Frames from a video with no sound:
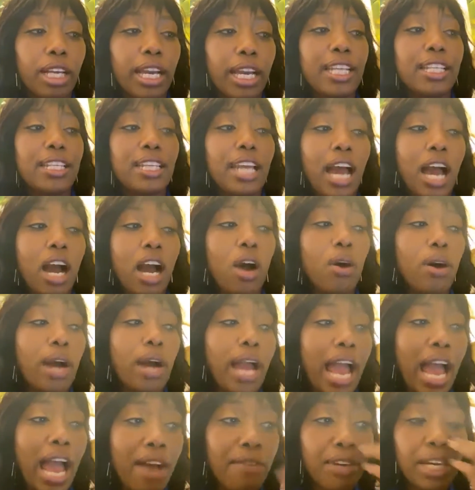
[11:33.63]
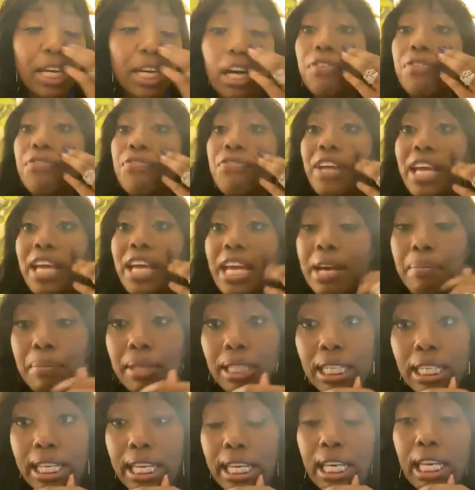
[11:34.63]
and now having a
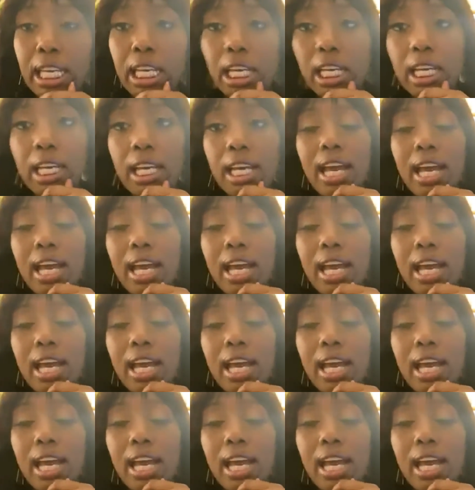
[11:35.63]
family,